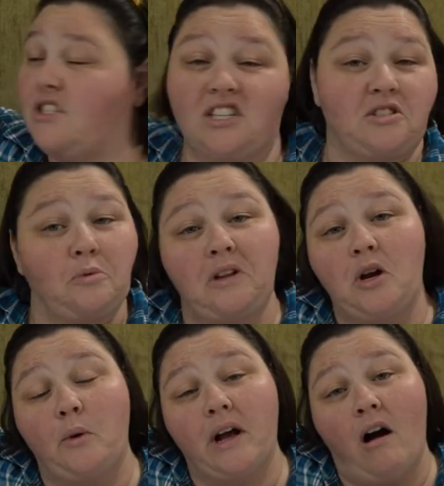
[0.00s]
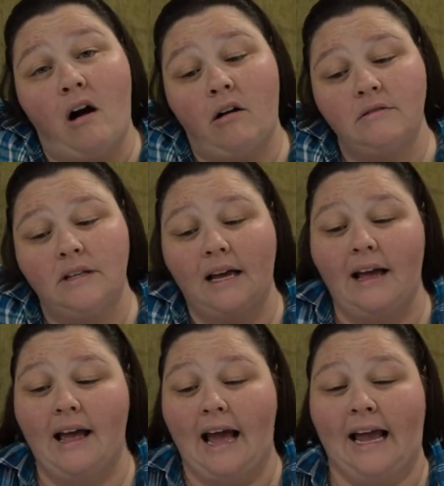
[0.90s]
was just a really quick haul.
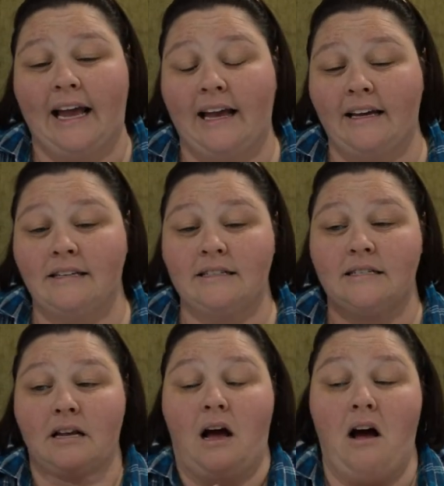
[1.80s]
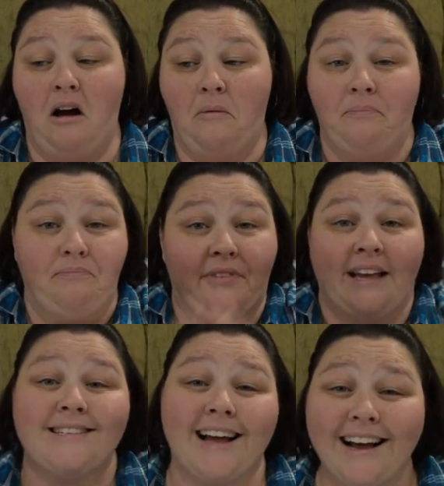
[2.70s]
And
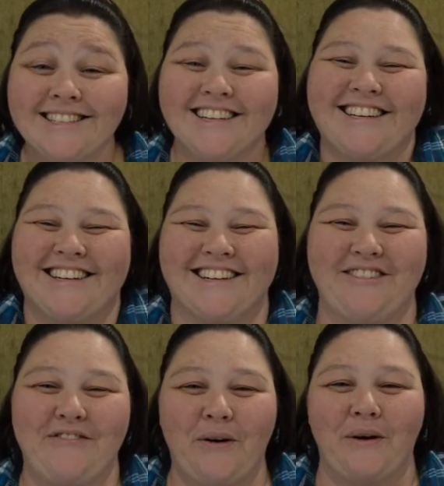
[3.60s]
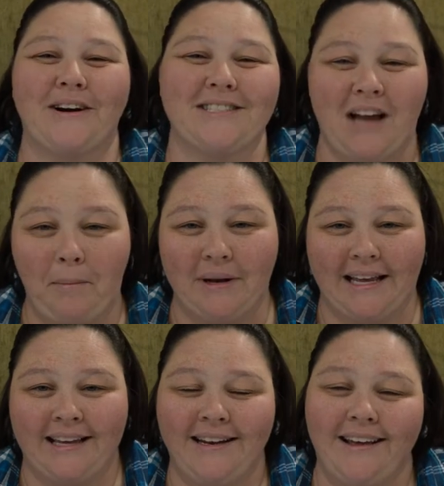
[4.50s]
thanks, guys, for stopping
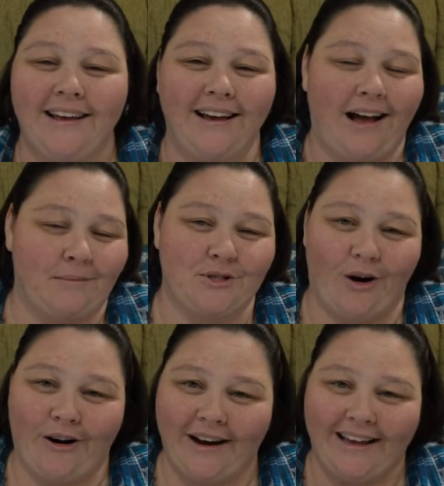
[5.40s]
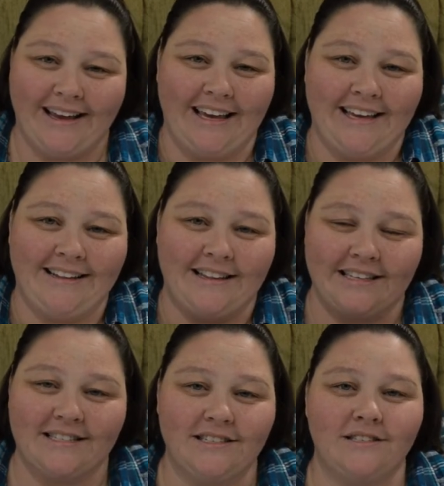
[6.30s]
in. I'm sorry, again, that
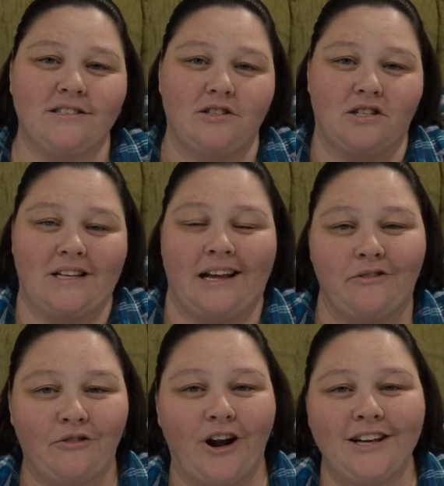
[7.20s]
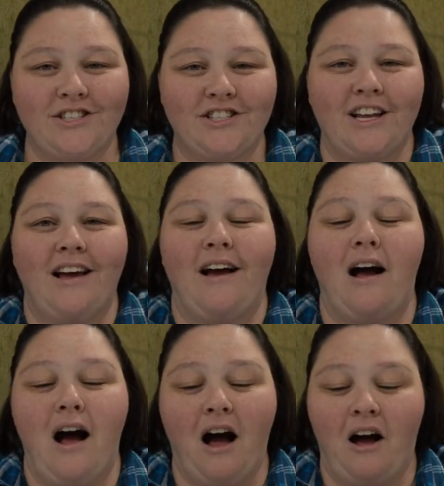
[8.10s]
this is kind of rushed.
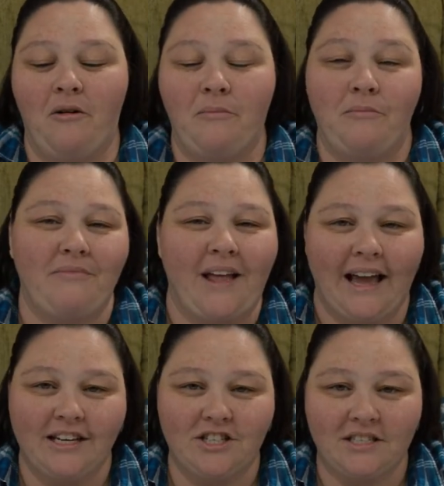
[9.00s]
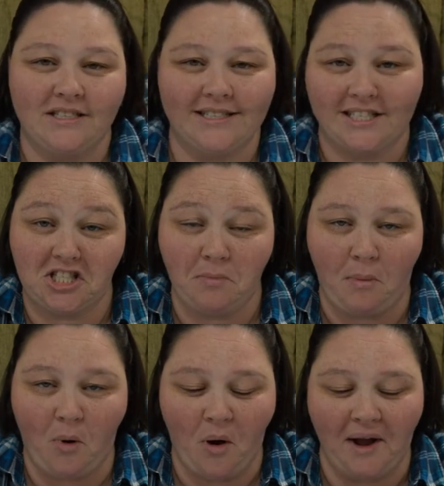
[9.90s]
Anxious to see my
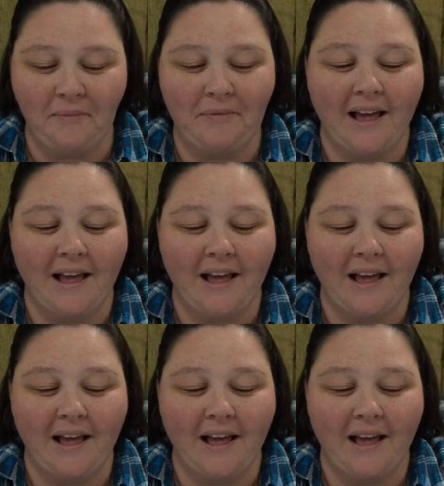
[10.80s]
boy.